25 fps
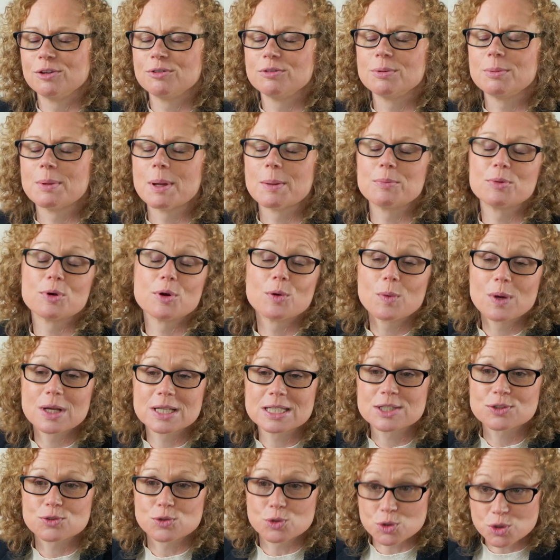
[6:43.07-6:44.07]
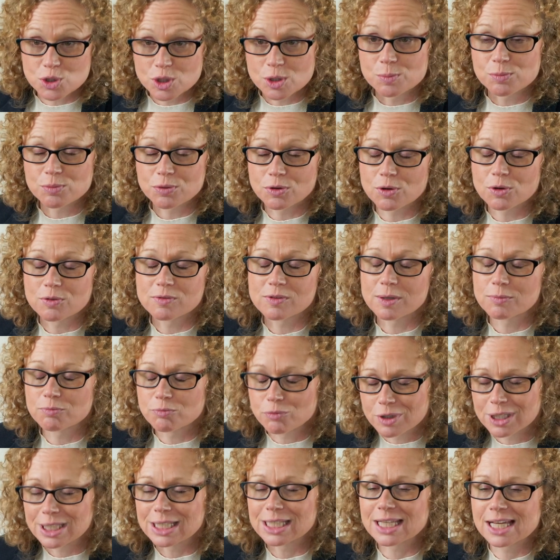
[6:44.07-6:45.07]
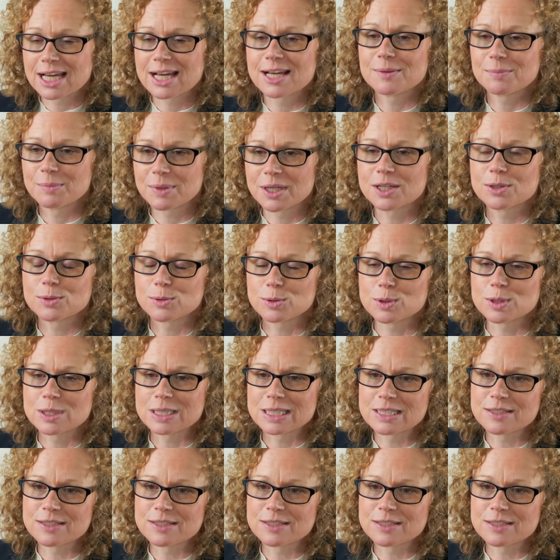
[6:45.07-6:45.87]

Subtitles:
Remember, a well-structured programme really can make all the